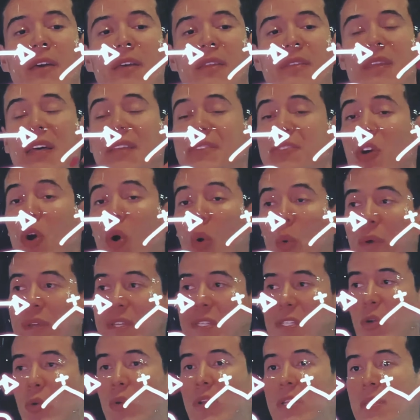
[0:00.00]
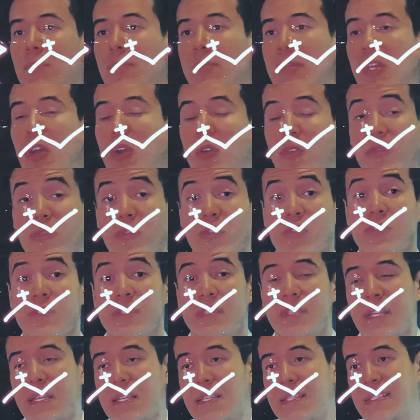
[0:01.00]
That's always going to be our first
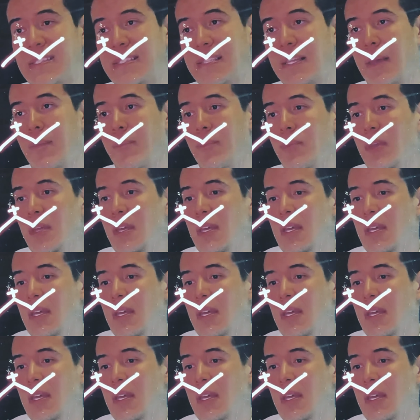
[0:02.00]
step.